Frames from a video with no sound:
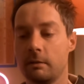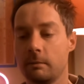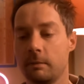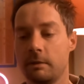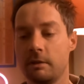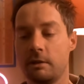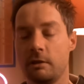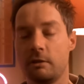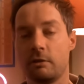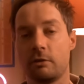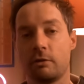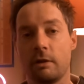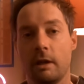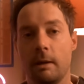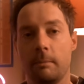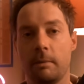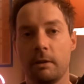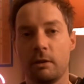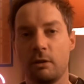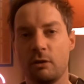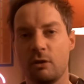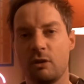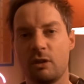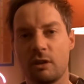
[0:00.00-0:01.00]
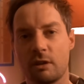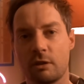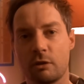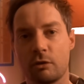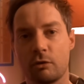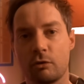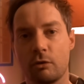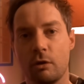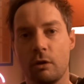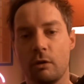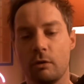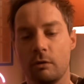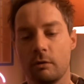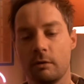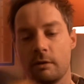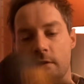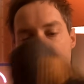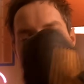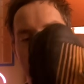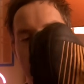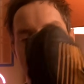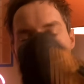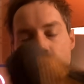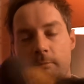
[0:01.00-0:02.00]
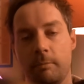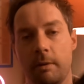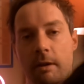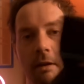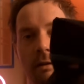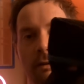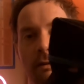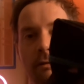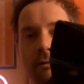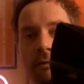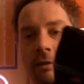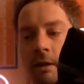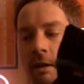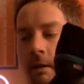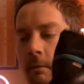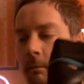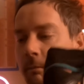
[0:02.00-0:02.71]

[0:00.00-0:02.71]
Once you strap a good strong stiff pair of